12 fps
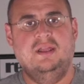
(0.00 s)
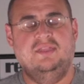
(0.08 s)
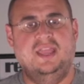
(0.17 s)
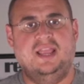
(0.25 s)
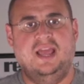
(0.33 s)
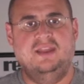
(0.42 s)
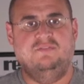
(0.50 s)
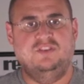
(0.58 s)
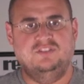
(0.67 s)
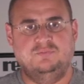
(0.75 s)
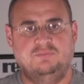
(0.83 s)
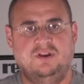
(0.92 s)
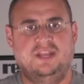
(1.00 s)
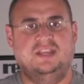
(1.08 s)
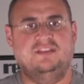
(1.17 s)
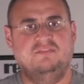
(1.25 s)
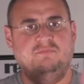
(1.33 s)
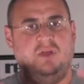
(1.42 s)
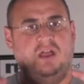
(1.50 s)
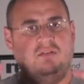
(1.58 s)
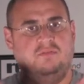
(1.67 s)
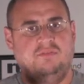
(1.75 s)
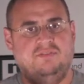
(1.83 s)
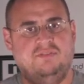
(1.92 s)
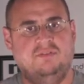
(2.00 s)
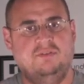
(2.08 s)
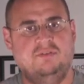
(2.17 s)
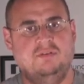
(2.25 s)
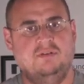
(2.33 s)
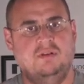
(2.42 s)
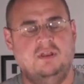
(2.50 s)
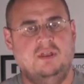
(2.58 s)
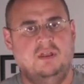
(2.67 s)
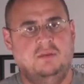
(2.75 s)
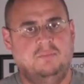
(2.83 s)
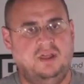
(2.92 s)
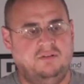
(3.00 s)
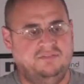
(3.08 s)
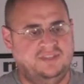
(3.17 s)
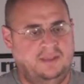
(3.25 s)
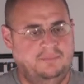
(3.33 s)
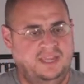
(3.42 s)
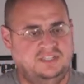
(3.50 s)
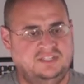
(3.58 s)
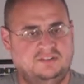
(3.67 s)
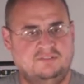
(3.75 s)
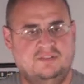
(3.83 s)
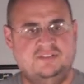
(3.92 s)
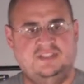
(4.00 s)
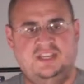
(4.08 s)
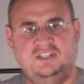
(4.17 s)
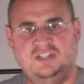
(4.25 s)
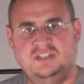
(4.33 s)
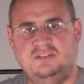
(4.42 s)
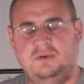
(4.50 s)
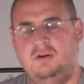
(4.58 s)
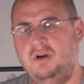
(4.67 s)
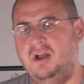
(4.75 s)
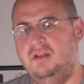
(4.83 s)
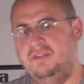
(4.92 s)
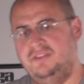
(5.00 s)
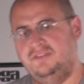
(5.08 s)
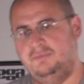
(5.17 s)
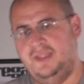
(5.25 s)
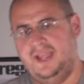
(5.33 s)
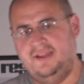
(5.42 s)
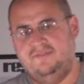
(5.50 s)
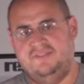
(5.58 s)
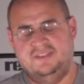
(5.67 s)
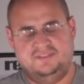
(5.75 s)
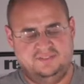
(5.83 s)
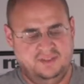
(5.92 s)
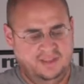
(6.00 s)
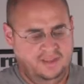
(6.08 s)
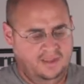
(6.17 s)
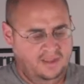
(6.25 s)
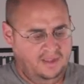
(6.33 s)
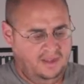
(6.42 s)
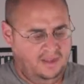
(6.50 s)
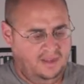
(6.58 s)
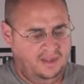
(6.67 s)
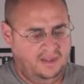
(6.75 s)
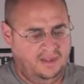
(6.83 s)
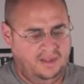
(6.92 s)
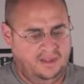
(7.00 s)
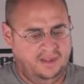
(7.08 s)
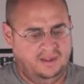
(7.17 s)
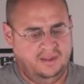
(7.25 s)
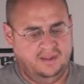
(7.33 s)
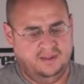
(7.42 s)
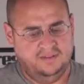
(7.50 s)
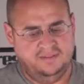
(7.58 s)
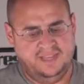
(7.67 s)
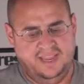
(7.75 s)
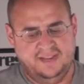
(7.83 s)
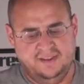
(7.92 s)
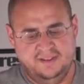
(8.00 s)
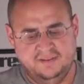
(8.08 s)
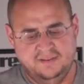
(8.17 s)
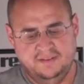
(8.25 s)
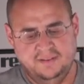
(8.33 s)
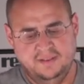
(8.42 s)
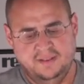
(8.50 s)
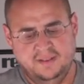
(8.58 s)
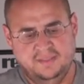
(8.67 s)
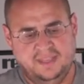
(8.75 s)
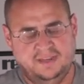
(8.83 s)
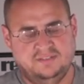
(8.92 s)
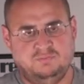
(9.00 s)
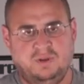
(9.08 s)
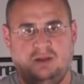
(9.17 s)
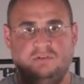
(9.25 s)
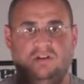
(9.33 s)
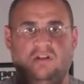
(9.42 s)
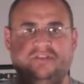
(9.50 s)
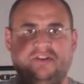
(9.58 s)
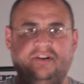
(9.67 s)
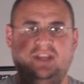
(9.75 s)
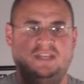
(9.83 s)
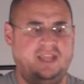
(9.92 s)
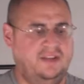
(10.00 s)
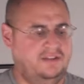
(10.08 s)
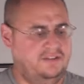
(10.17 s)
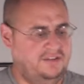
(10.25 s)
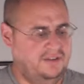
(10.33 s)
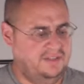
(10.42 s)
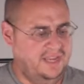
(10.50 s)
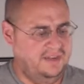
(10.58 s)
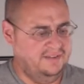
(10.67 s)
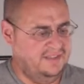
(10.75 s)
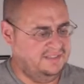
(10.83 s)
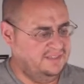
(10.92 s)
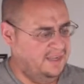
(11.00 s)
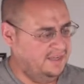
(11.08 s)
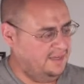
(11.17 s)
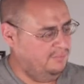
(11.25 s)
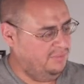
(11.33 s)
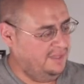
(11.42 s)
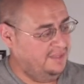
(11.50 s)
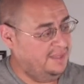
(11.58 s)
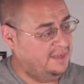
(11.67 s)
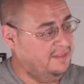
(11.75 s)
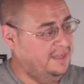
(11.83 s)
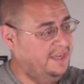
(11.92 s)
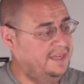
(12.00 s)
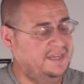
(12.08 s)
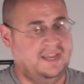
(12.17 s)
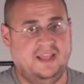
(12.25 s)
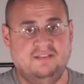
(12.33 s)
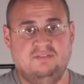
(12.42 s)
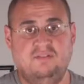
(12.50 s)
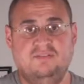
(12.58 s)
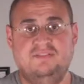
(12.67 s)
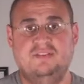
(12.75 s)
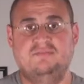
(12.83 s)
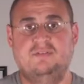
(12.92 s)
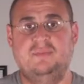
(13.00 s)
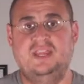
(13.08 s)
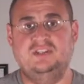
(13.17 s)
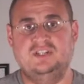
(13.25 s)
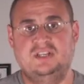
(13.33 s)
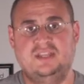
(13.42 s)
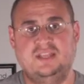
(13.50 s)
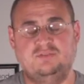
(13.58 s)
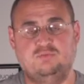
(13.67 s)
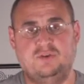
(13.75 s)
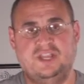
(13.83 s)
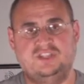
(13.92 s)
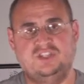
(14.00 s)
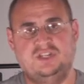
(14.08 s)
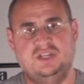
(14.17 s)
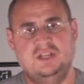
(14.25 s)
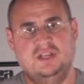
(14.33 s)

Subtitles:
they kind of used predictive models, models that made generalizations about, well, this we have this data that is what I would call dirty data, data that's not completely clean and has all this information that's rich,